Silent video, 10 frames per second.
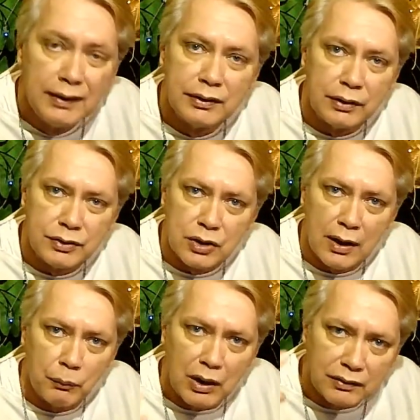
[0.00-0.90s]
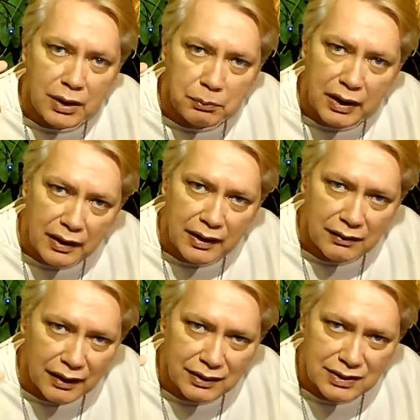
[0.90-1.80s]
you know, so I wound up getting
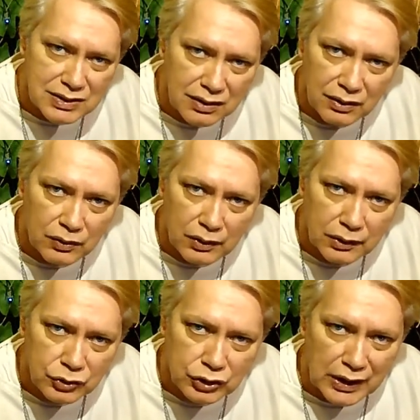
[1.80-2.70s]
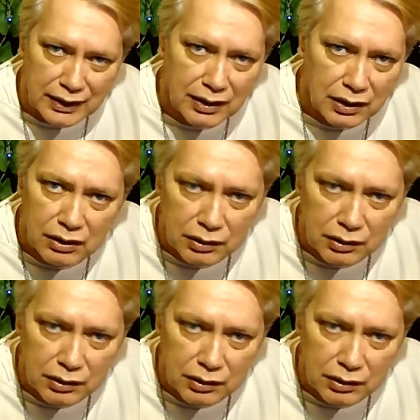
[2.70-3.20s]
like this little check